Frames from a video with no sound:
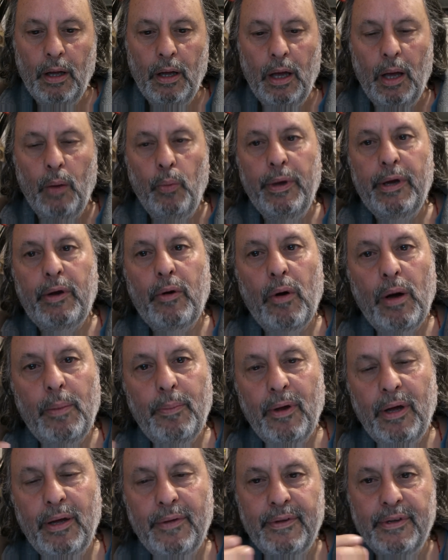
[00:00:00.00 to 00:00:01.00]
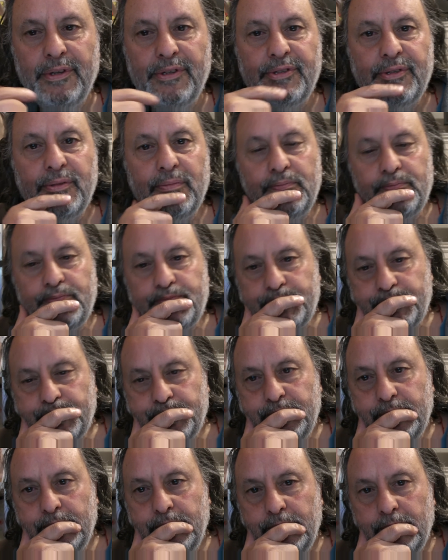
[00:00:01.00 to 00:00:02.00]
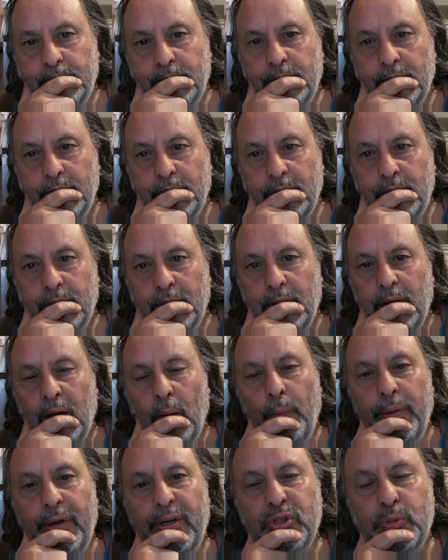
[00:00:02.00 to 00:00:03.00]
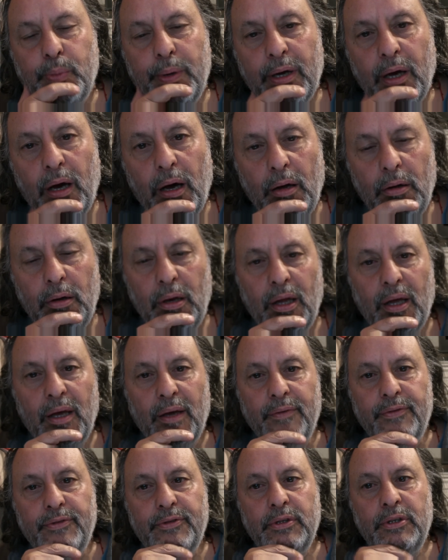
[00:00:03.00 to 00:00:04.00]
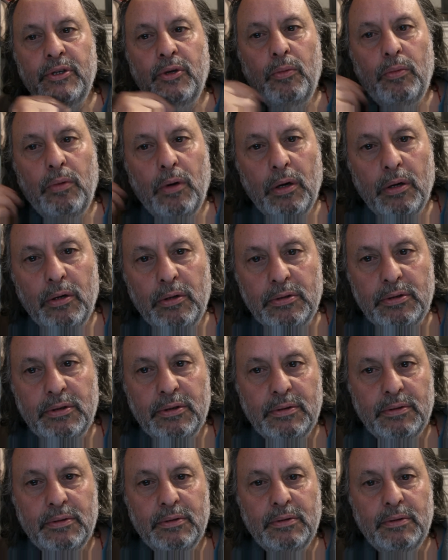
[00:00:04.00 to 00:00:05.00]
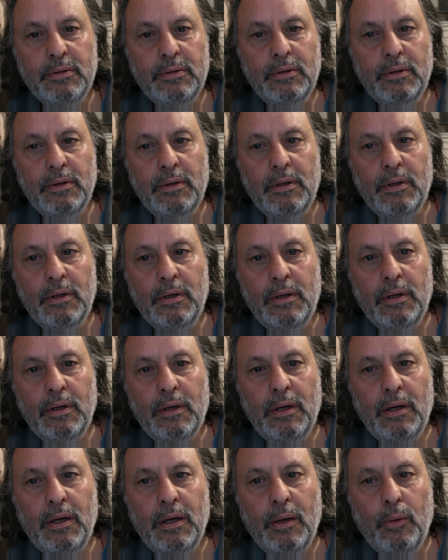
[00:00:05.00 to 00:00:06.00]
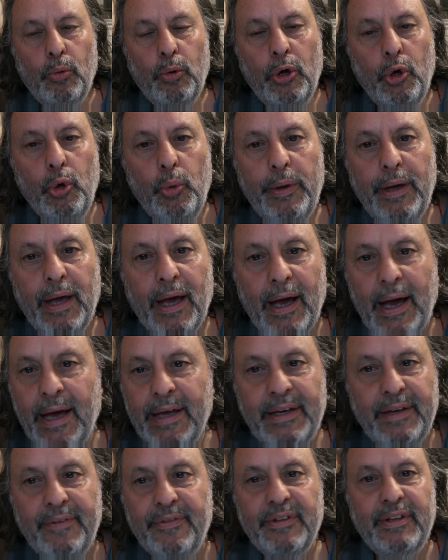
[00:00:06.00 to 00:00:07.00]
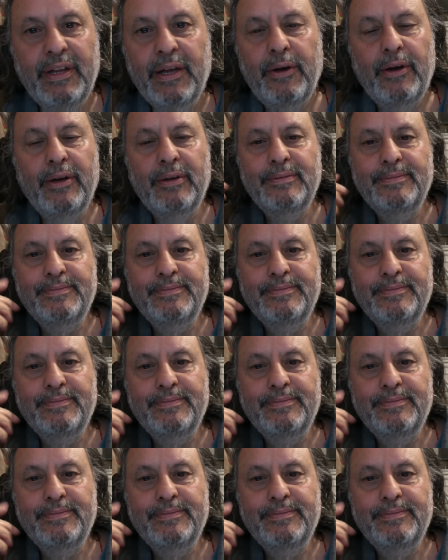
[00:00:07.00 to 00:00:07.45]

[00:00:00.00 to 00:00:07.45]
And we grow up like this. And we can spend our whole lives in a world where who we are ain't even there.